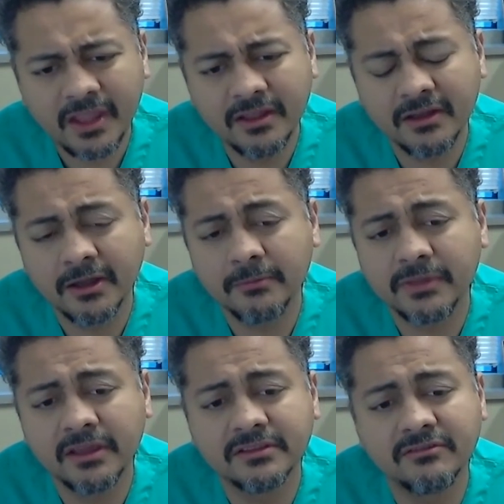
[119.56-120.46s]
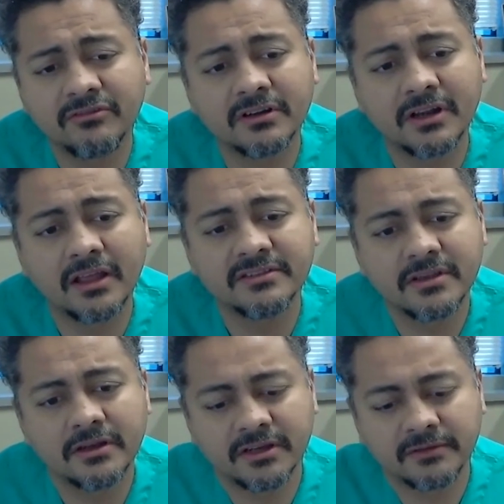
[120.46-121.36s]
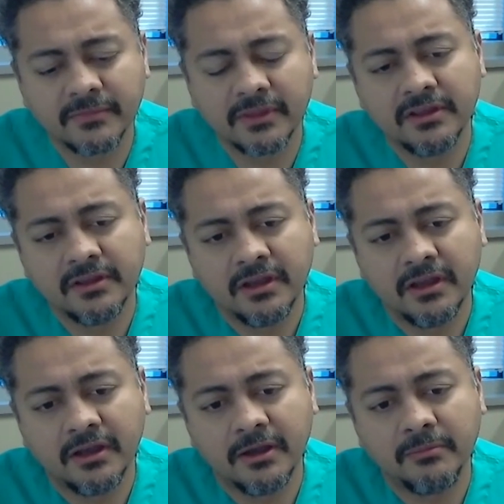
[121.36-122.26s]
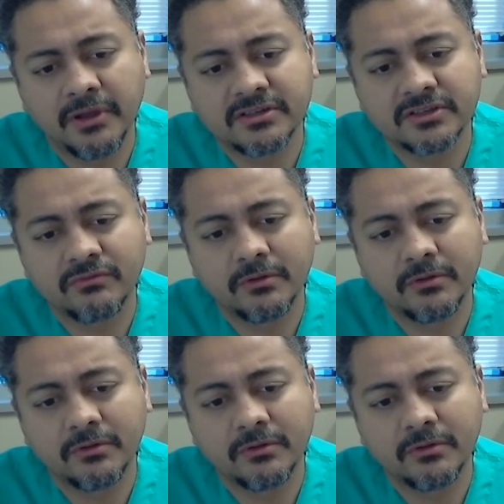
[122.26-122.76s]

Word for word: um, in the frontline setting. Uh, patients will